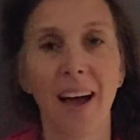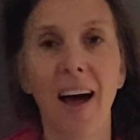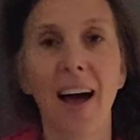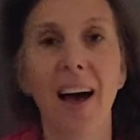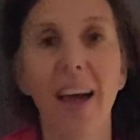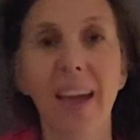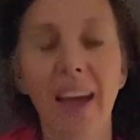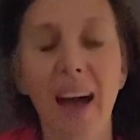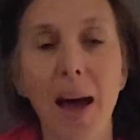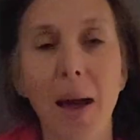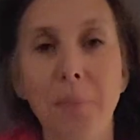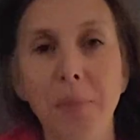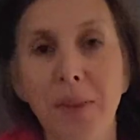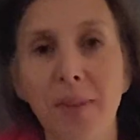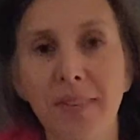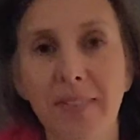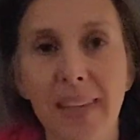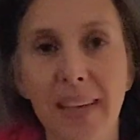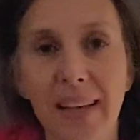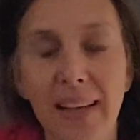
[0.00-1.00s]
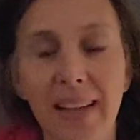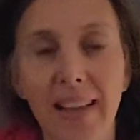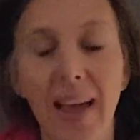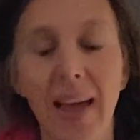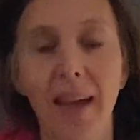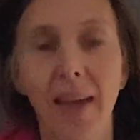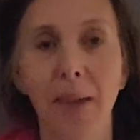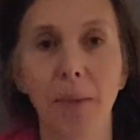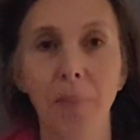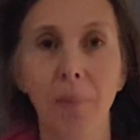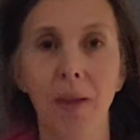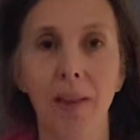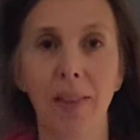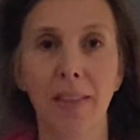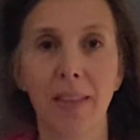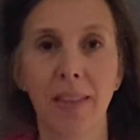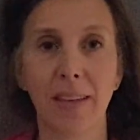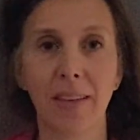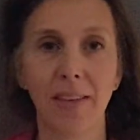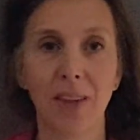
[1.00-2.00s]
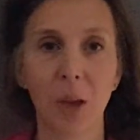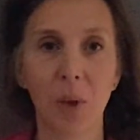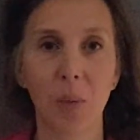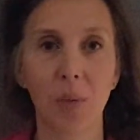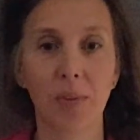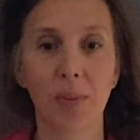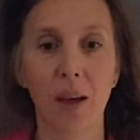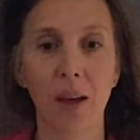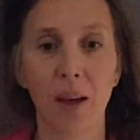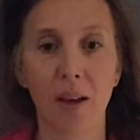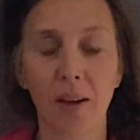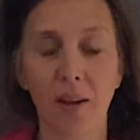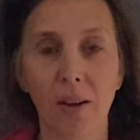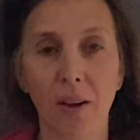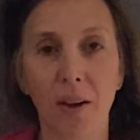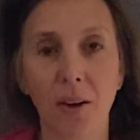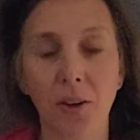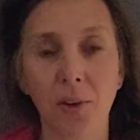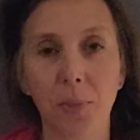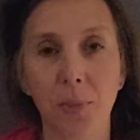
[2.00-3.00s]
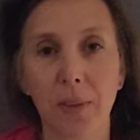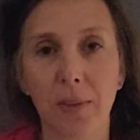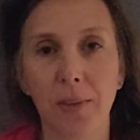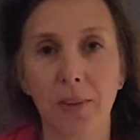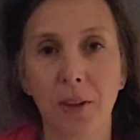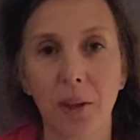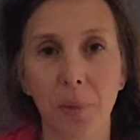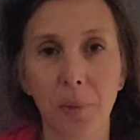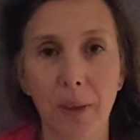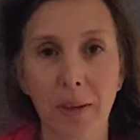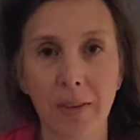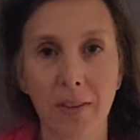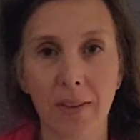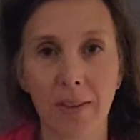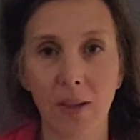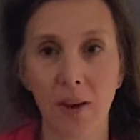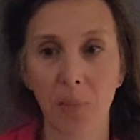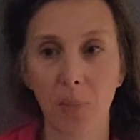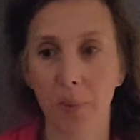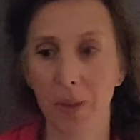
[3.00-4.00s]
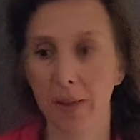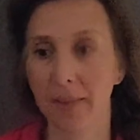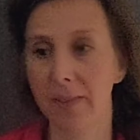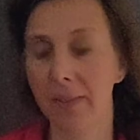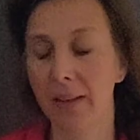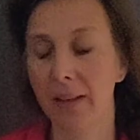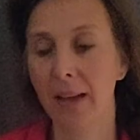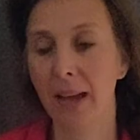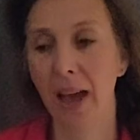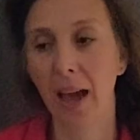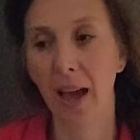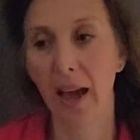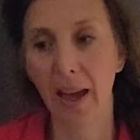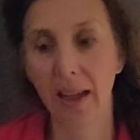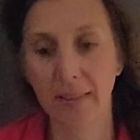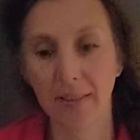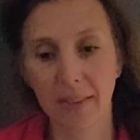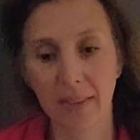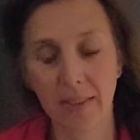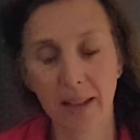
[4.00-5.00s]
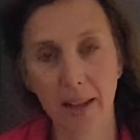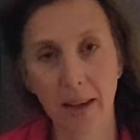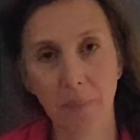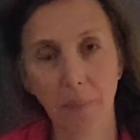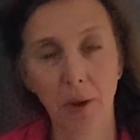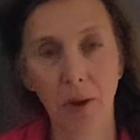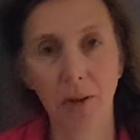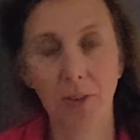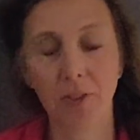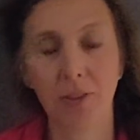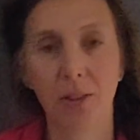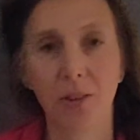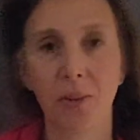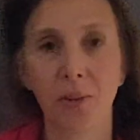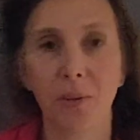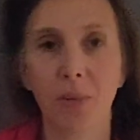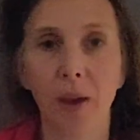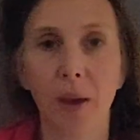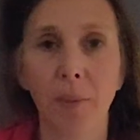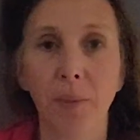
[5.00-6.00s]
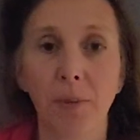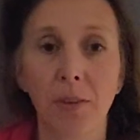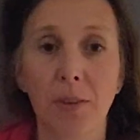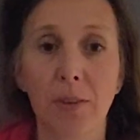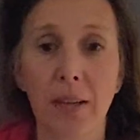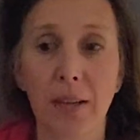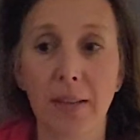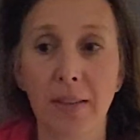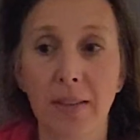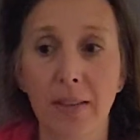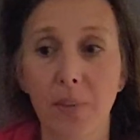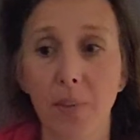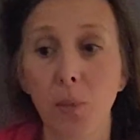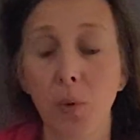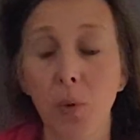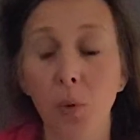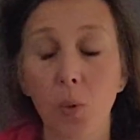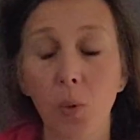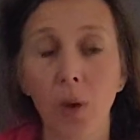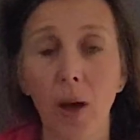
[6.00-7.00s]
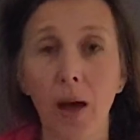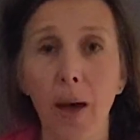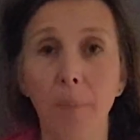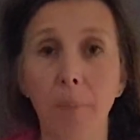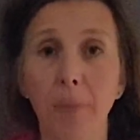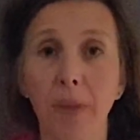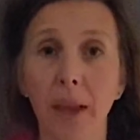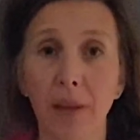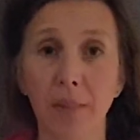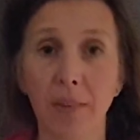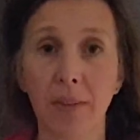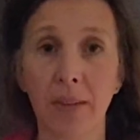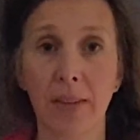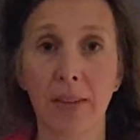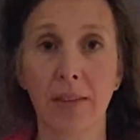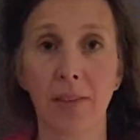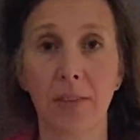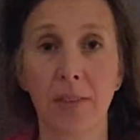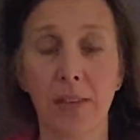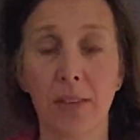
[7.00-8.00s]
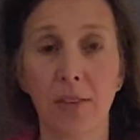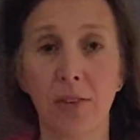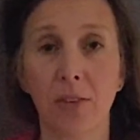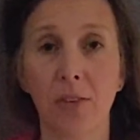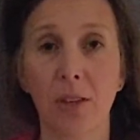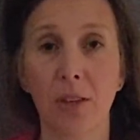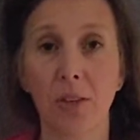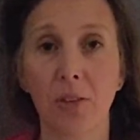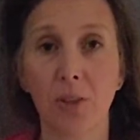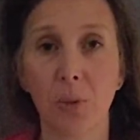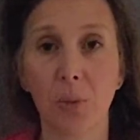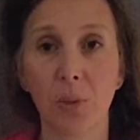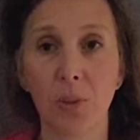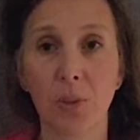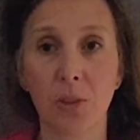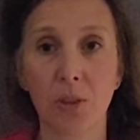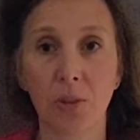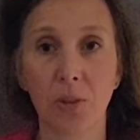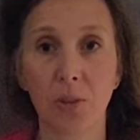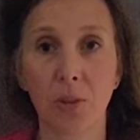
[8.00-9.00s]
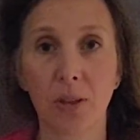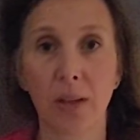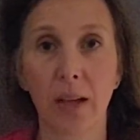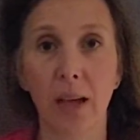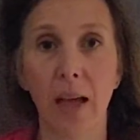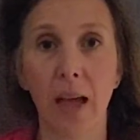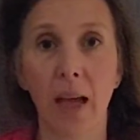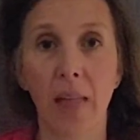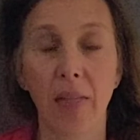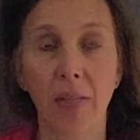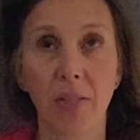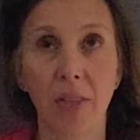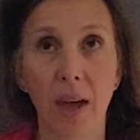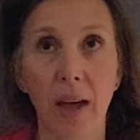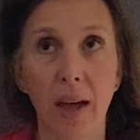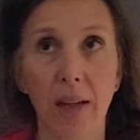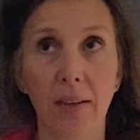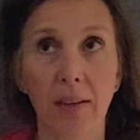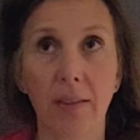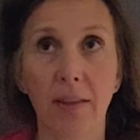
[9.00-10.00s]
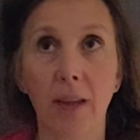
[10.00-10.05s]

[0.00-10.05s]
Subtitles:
Hi, I'm Lucille. I'm the Noah's Ark Hospice occupational therapist, and today I'm going to suggest some more games and activities you can do with children that